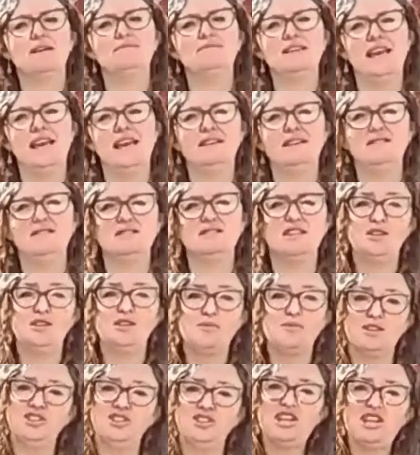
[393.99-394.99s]
So you'd
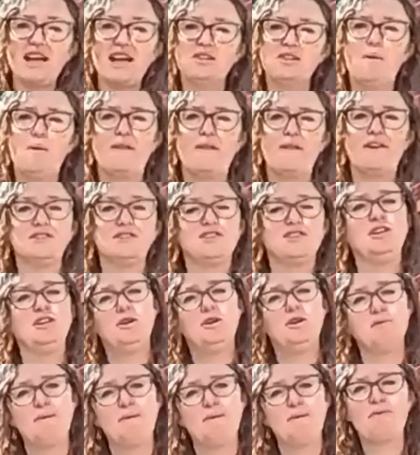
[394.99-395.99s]
want to check the weather so that you
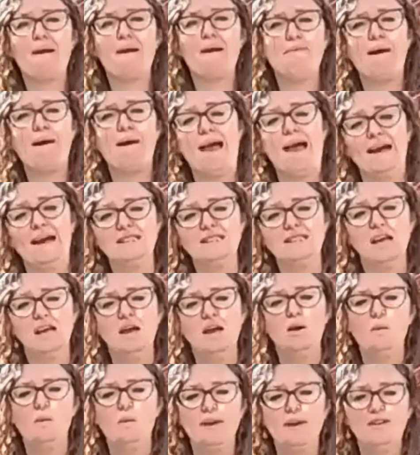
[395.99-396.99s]
can be prepared
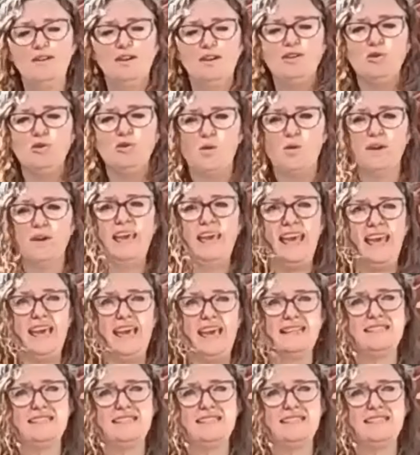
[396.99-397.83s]
with your kit.